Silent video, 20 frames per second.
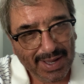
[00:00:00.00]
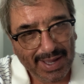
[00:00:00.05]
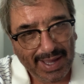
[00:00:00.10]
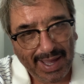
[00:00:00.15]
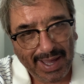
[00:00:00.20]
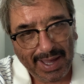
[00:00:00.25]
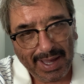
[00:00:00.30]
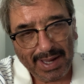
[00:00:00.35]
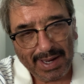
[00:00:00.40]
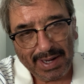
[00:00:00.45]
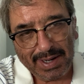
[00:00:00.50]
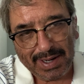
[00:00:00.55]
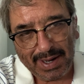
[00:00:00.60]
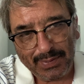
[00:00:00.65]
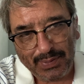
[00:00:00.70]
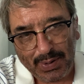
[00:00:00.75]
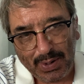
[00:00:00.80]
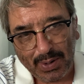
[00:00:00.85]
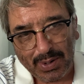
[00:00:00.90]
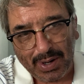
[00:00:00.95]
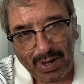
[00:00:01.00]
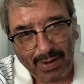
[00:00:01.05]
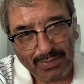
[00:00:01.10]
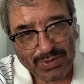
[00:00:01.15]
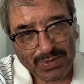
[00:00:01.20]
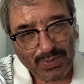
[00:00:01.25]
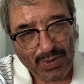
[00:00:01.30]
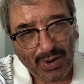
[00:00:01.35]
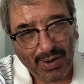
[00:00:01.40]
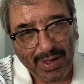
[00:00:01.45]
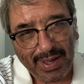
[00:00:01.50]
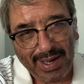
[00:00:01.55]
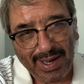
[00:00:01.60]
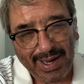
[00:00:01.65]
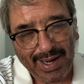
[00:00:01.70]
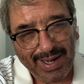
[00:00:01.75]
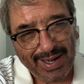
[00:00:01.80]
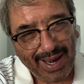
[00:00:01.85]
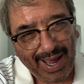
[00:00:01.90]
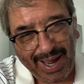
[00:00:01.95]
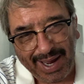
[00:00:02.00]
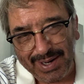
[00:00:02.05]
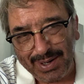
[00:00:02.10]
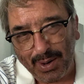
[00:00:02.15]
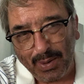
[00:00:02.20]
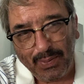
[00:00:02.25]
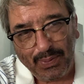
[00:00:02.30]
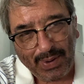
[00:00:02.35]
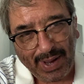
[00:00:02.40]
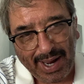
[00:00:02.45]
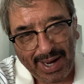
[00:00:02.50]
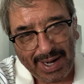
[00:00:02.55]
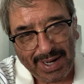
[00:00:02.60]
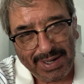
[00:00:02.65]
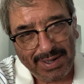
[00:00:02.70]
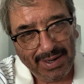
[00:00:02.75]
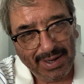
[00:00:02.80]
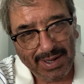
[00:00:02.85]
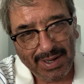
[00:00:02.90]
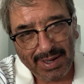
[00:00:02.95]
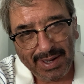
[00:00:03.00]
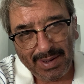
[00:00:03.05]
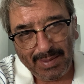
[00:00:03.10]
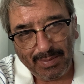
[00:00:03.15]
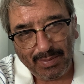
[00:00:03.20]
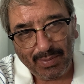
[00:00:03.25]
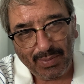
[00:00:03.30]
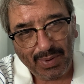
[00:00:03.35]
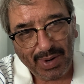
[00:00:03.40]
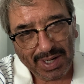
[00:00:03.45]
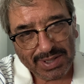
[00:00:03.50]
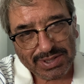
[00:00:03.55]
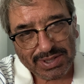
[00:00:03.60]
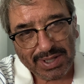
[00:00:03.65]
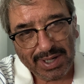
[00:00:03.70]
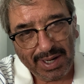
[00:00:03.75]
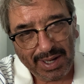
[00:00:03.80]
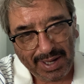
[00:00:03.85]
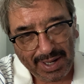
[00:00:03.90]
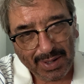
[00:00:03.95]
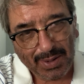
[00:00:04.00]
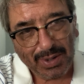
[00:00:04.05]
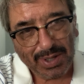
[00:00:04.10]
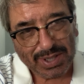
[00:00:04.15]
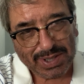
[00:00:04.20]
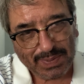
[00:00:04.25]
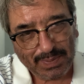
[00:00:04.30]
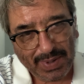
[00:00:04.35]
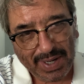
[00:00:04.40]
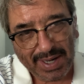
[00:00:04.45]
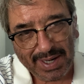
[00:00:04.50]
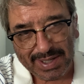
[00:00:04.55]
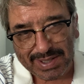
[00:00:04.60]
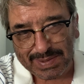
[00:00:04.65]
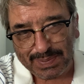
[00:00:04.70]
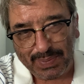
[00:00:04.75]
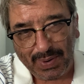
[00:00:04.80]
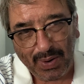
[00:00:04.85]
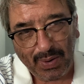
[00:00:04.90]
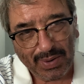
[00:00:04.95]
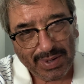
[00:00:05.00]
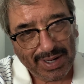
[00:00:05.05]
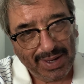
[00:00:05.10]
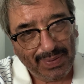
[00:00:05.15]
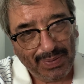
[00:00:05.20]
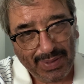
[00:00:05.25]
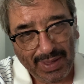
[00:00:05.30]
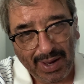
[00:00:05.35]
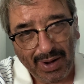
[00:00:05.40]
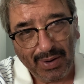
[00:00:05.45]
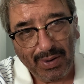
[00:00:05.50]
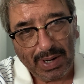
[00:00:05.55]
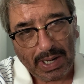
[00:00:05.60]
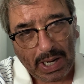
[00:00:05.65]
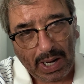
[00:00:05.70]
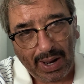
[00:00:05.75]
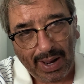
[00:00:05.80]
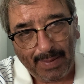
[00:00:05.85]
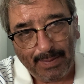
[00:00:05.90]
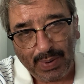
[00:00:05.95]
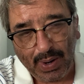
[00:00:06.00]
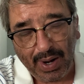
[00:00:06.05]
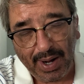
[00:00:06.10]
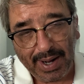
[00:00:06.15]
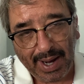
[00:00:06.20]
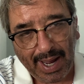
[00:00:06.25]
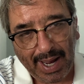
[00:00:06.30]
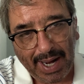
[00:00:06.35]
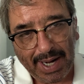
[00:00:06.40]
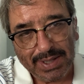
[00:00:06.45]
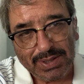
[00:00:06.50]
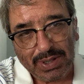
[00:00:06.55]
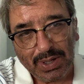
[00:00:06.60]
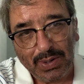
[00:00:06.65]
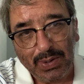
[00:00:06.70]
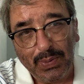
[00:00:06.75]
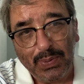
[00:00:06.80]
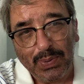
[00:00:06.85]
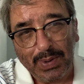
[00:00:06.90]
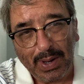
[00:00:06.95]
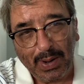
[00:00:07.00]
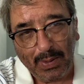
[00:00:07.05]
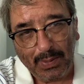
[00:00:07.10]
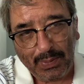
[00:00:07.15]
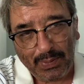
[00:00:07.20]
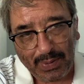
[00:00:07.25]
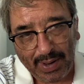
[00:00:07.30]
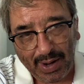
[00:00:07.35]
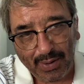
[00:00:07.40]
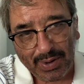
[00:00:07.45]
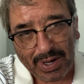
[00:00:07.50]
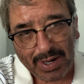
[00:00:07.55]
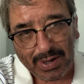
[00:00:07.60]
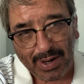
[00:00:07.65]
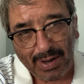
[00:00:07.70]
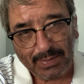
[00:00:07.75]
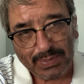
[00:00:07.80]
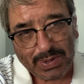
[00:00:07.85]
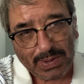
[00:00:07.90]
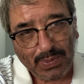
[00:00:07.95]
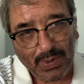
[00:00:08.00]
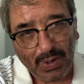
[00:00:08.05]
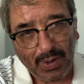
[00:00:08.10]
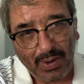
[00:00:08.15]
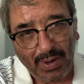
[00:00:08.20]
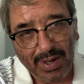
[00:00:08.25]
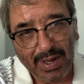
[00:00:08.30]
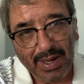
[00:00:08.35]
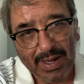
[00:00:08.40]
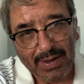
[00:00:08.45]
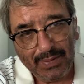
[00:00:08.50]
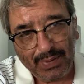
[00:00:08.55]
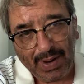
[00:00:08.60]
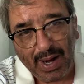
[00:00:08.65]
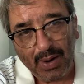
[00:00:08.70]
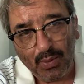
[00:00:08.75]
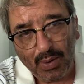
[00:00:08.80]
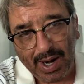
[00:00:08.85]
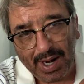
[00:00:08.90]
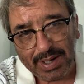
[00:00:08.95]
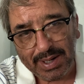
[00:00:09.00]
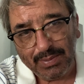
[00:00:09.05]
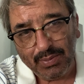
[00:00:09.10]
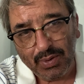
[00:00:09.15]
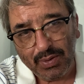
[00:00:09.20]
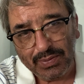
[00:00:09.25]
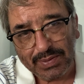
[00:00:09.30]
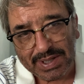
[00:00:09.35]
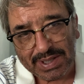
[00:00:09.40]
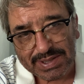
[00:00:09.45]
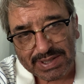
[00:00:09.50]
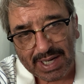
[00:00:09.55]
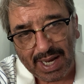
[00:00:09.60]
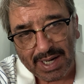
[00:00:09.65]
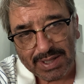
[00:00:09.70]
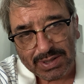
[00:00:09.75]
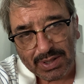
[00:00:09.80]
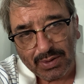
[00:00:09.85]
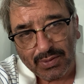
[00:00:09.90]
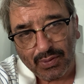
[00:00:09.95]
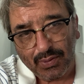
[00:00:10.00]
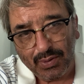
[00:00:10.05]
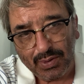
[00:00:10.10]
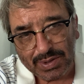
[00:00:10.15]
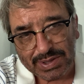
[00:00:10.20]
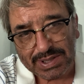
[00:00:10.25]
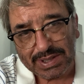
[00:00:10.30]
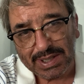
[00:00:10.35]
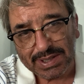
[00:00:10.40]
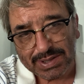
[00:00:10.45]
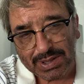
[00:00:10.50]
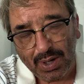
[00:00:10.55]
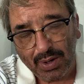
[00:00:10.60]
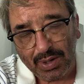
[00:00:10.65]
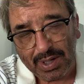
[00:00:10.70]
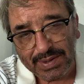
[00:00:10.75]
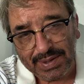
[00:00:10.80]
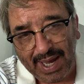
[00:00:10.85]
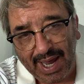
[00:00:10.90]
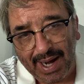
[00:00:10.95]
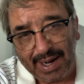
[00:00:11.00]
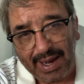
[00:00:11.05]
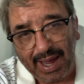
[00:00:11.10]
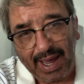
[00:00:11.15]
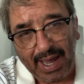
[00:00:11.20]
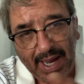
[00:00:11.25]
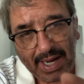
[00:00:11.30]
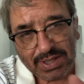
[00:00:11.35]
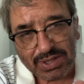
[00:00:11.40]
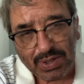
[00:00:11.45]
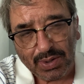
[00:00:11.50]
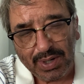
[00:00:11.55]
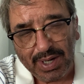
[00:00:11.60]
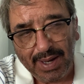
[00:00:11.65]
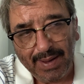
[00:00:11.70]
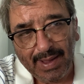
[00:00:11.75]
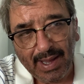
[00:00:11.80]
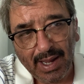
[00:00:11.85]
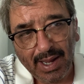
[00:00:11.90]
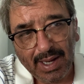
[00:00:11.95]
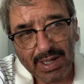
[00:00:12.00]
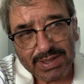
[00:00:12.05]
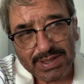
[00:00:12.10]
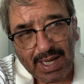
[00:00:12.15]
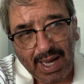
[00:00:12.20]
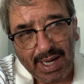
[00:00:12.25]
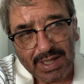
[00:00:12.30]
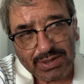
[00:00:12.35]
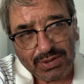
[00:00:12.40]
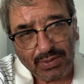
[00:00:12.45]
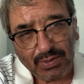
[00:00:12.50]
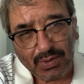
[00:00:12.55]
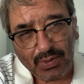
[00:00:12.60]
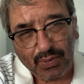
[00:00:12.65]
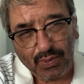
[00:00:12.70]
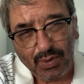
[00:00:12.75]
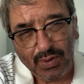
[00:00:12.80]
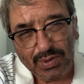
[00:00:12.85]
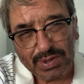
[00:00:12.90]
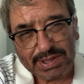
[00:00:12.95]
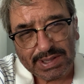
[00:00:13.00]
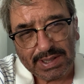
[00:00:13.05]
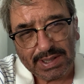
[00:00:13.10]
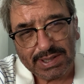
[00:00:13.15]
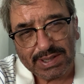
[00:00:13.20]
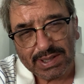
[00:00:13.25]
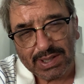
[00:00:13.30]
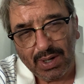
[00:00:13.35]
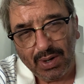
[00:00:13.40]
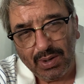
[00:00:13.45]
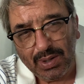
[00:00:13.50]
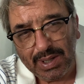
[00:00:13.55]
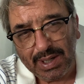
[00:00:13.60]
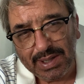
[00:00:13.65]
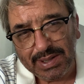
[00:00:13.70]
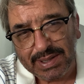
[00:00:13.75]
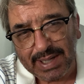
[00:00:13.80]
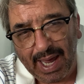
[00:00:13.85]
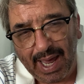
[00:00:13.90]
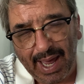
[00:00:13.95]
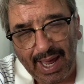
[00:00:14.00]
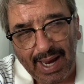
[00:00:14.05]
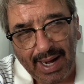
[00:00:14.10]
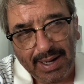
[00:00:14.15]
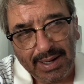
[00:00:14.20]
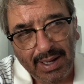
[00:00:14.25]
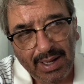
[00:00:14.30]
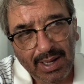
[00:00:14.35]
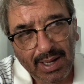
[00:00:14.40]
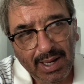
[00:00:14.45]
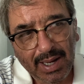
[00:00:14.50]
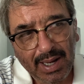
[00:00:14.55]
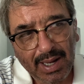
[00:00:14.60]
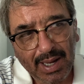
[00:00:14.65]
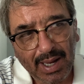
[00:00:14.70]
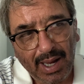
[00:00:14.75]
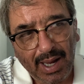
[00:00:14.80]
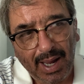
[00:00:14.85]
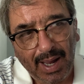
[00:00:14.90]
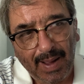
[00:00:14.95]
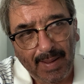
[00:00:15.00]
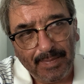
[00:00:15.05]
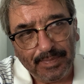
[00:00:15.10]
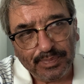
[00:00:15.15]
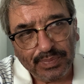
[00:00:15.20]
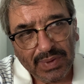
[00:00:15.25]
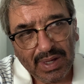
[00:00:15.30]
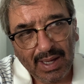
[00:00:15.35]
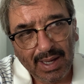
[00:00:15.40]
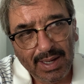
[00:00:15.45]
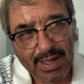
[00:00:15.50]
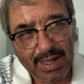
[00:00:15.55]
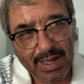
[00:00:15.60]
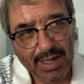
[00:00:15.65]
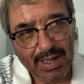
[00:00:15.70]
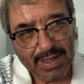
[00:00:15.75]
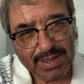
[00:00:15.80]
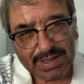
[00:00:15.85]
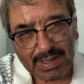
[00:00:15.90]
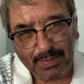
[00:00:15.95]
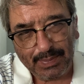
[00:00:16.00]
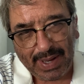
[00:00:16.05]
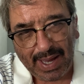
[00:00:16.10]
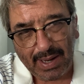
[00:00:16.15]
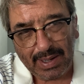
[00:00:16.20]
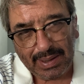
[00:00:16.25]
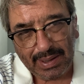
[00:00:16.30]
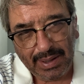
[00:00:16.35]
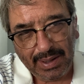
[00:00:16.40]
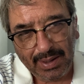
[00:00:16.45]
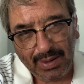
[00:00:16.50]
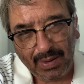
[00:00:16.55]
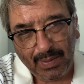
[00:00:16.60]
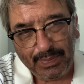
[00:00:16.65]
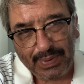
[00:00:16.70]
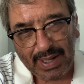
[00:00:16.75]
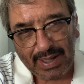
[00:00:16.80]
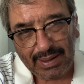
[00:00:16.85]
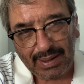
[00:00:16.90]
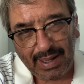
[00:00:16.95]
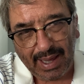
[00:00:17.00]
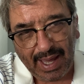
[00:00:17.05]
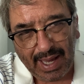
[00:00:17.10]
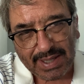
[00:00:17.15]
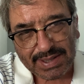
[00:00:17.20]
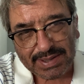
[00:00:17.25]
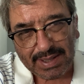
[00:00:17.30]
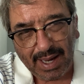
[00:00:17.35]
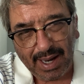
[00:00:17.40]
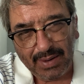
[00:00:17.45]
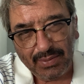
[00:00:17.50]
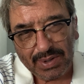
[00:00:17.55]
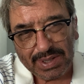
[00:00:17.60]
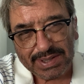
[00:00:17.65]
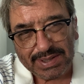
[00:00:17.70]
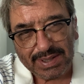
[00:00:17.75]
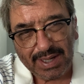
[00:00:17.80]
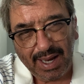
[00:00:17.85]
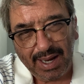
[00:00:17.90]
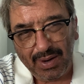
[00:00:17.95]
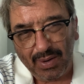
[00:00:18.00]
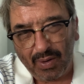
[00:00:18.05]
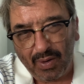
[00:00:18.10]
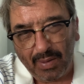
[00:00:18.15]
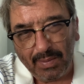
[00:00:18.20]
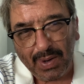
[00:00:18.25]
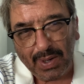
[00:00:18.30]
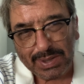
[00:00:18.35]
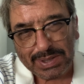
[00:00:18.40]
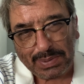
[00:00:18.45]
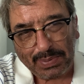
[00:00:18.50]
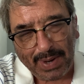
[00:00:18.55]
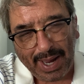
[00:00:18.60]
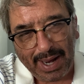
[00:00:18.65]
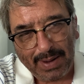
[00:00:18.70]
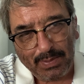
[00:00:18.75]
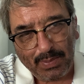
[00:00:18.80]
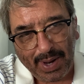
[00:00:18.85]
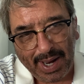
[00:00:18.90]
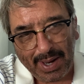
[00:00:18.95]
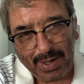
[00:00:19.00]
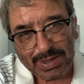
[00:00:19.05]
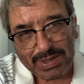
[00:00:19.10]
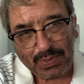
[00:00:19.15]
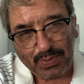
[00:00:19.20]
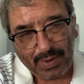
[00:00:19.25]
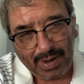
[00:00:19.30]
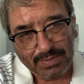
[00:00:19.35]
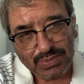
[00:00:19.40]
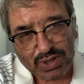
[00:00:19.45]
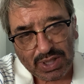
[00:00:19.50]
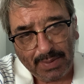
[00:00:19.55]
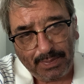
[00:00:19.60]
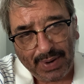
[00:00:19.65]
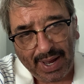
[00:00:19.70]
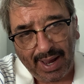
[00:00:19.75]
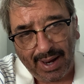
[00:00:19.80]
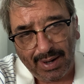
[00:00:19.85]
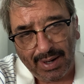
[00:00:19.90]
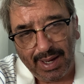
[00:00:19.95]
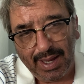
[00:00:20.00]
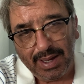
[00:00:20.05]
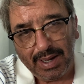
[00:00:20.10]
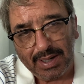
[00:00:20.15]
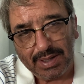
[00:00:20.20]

And I feel comfortable, and I don't find much English being spoken there at all. But I do feel very comfortable if I wanted to move to Santa Cruz de Soledad. Actually, Santa Cruz de Soledad is about a little bit less, I would say, almost 5 miles from Chapala,